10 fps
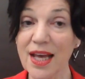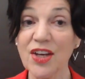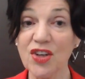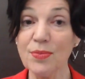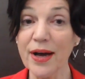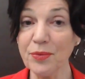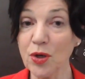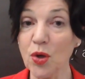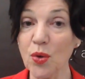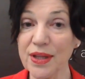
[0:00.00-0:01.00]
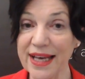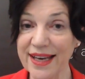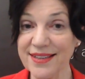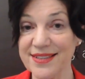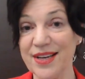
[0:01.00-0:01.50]
You might recall the
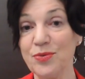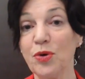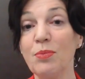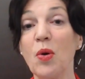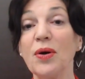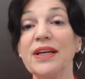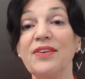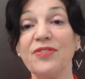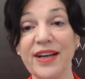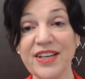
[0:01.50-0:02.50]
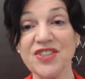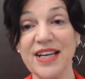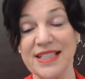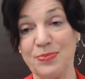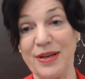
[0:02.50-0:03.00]
ANZ Roy Morgan inflation
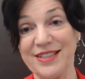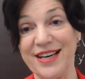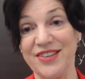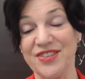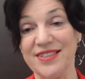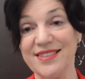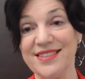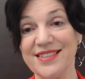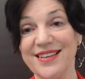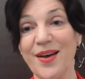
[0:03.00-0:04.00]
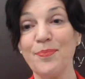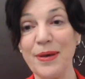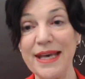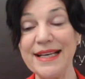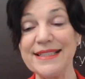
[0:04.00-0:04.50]
expectations
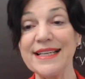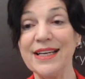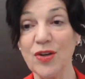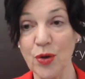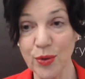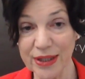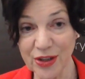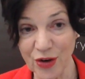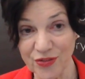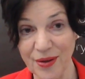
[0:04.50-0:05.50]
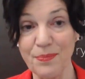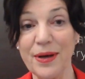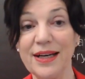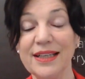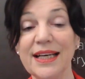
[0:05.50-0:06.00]
peaked in early
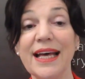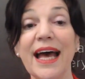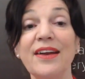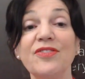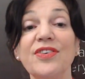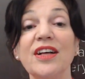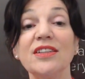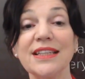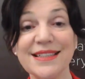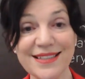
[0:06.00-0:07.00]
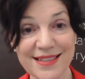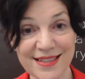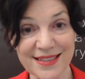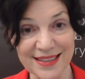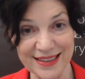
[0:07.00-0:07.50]
November and fell
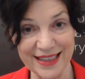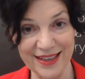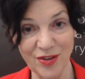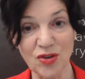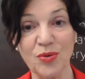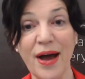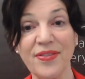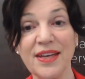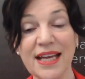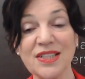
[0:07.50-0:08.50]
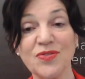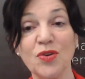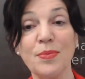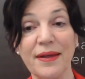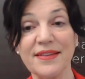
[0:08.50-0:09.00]
consistently throughout the next few
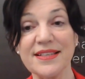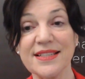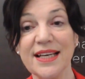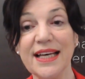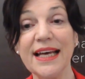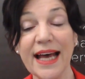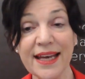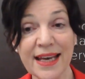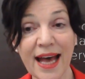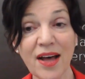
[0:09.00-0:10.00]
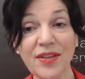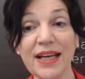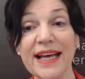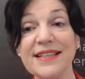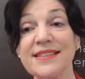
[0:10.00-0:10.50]
months, and now the
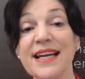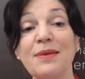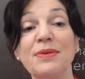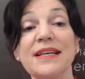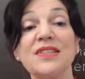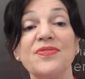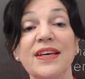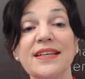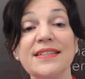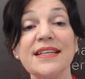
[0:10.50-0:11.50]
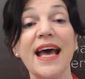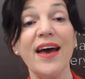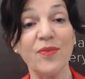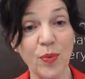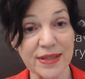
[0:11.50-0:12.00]
latest ABS figures
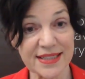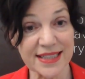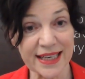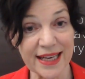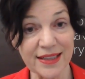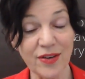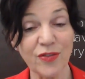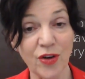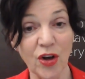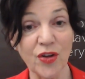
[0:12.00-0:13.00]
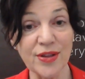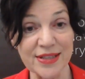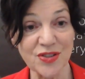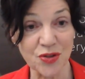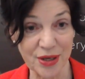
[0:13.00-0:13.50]
have once again followed
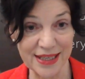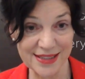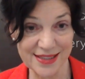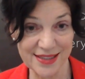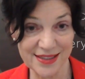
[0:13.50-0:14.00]
this trend.